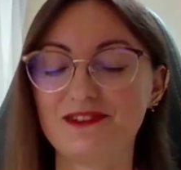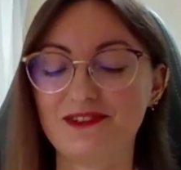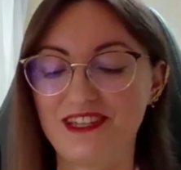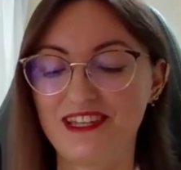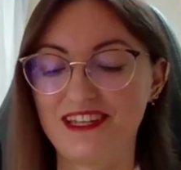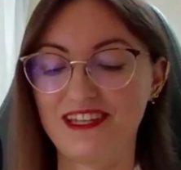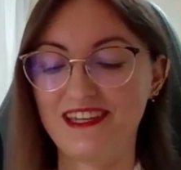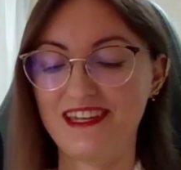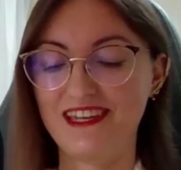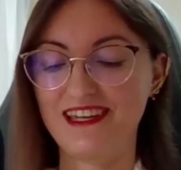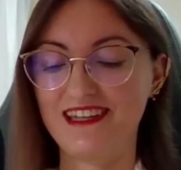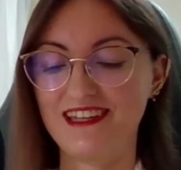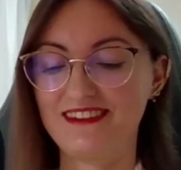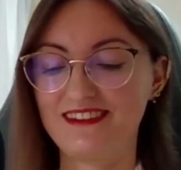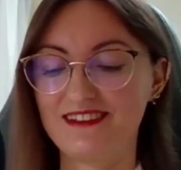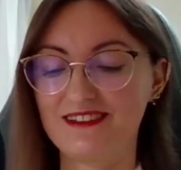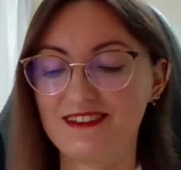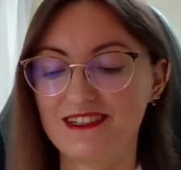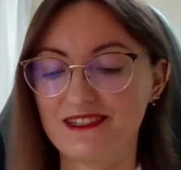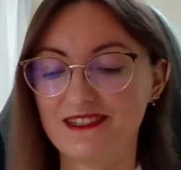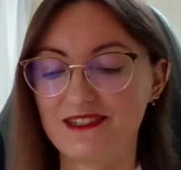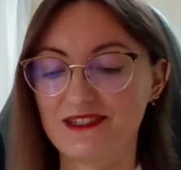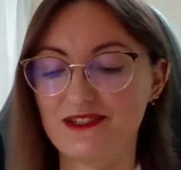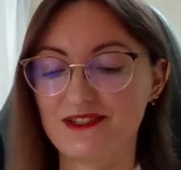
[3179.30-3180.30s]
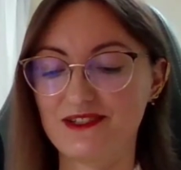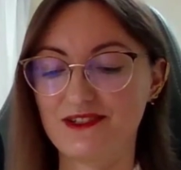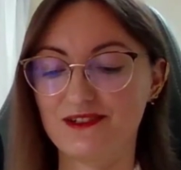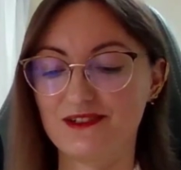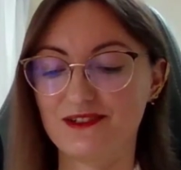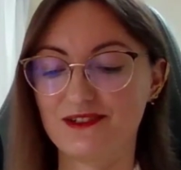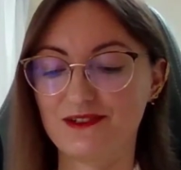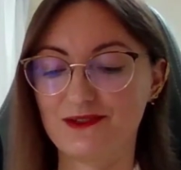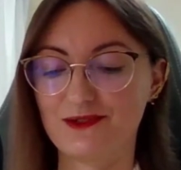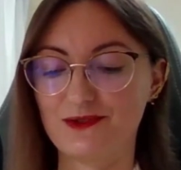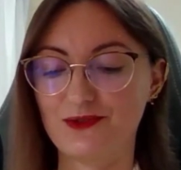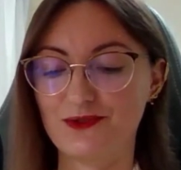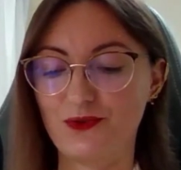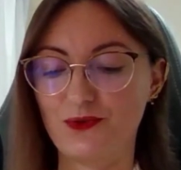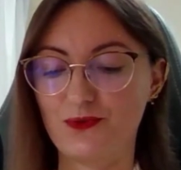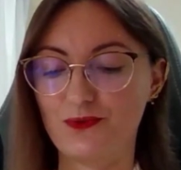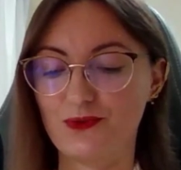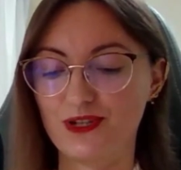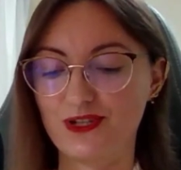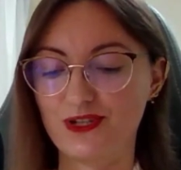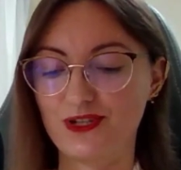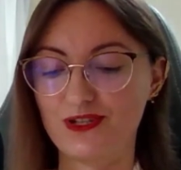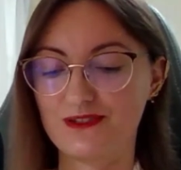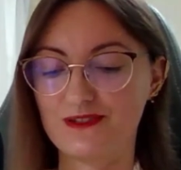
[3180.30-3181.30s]
Okay, and the last two
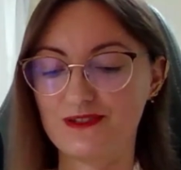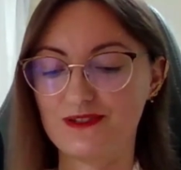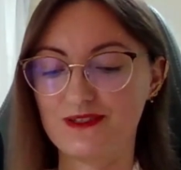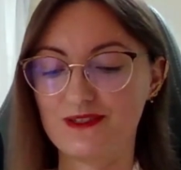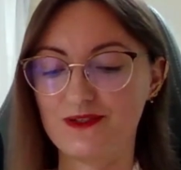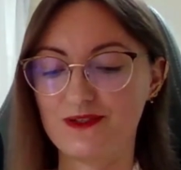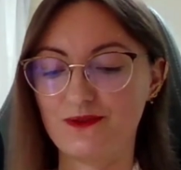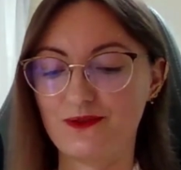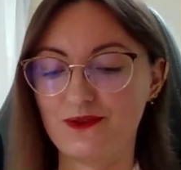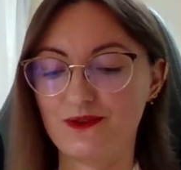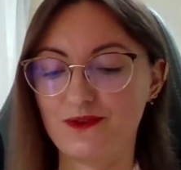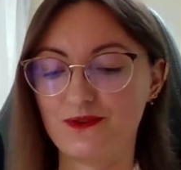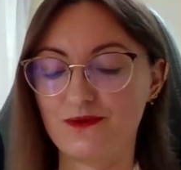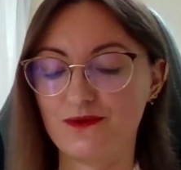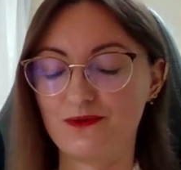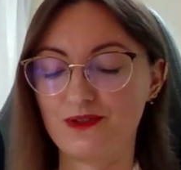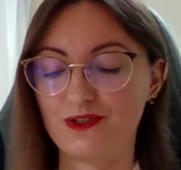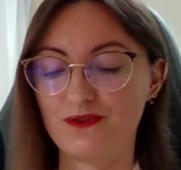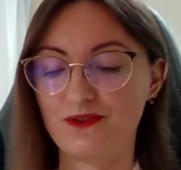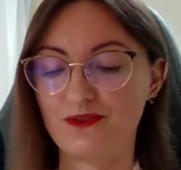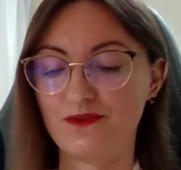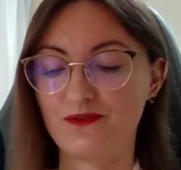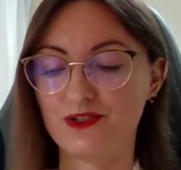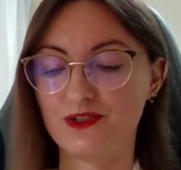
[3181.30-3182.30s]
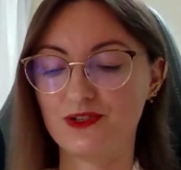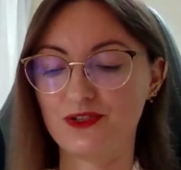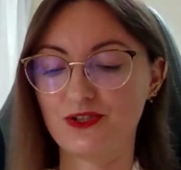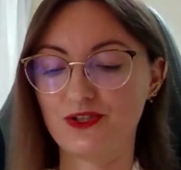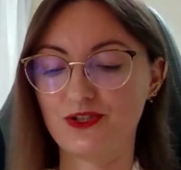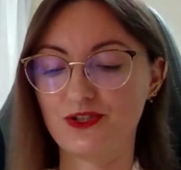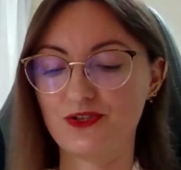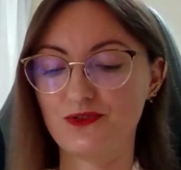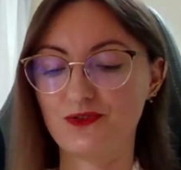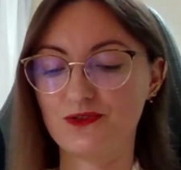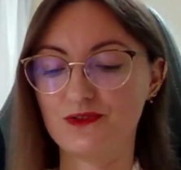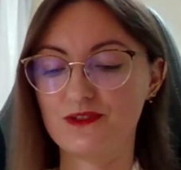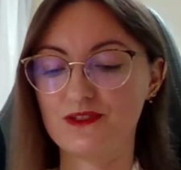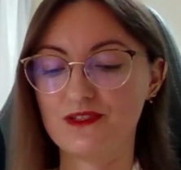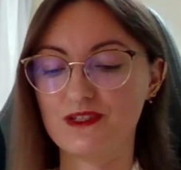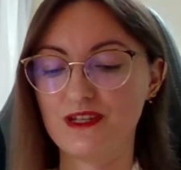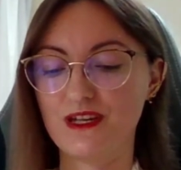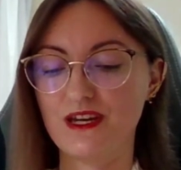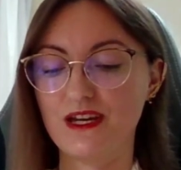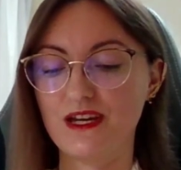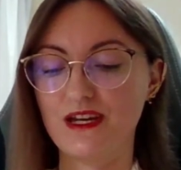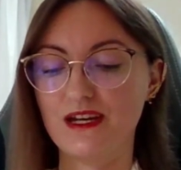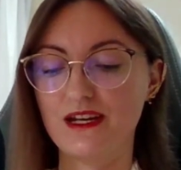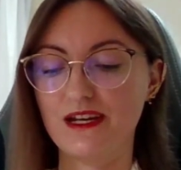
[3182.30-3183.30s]
questions, very very short.
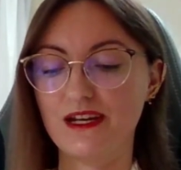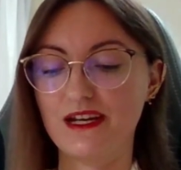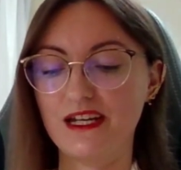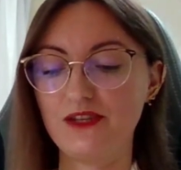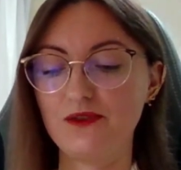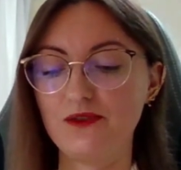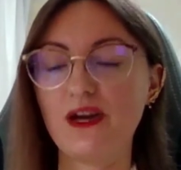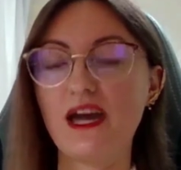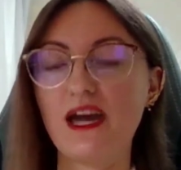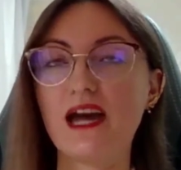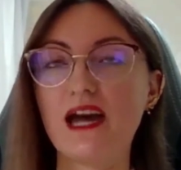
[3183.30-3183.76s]
Are you